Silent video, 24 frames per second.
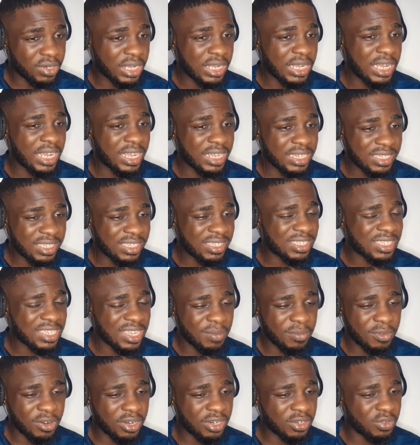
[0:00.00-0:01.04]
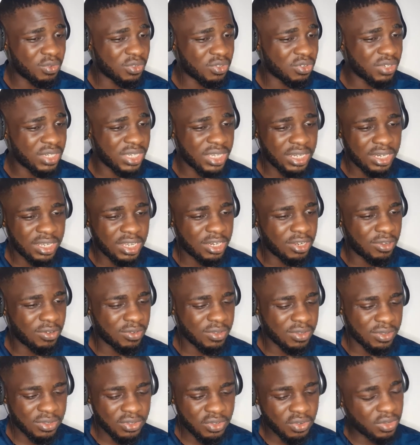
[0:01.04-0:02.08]
And this time around, he was already an adult.
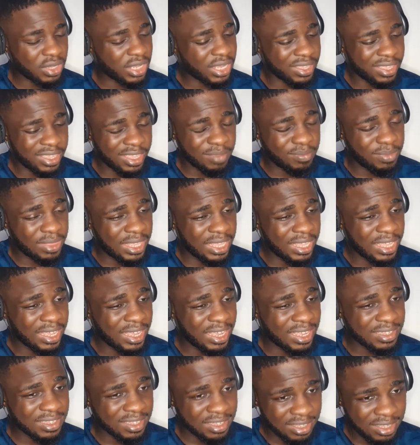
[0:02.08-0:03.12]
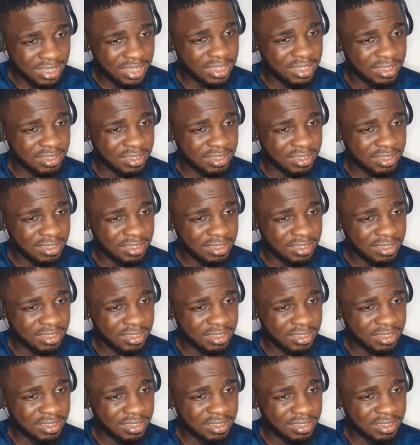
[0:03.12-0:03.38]
Someone that came there as a kid